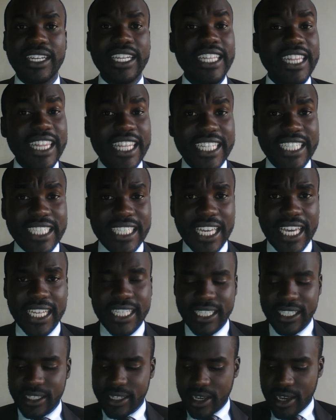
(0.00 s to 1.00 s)
In this
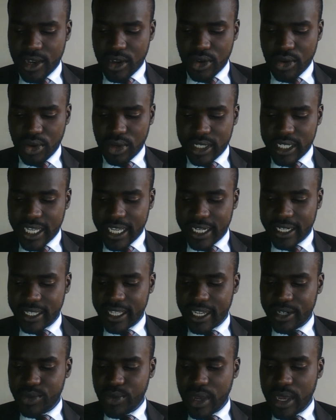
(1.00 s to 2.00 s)
case, court held
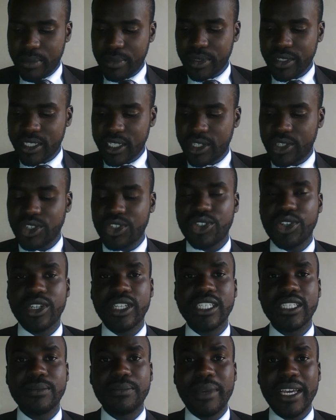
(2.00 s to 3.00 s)
that where prosecution
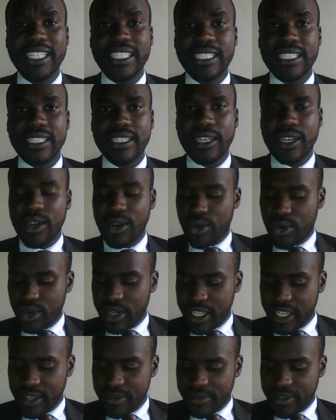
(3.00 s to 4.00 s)
is based
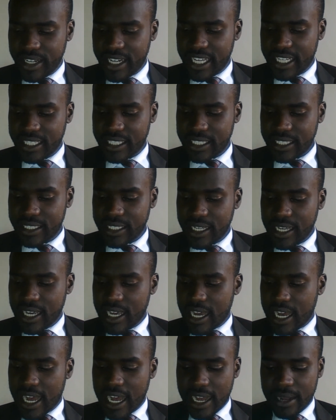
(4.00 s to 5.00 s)
on evidence
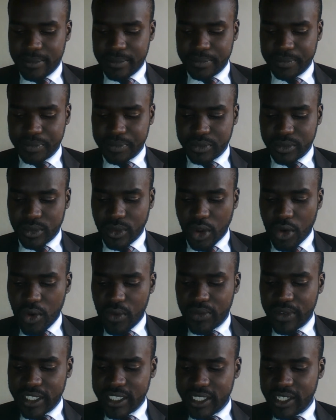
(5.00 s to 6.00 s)

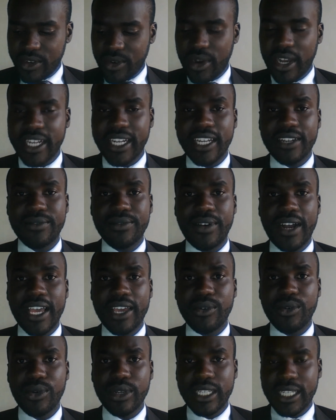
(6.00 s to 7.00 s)
of a single
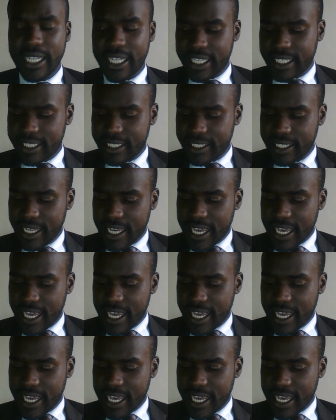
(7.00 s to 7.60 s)
identifying witness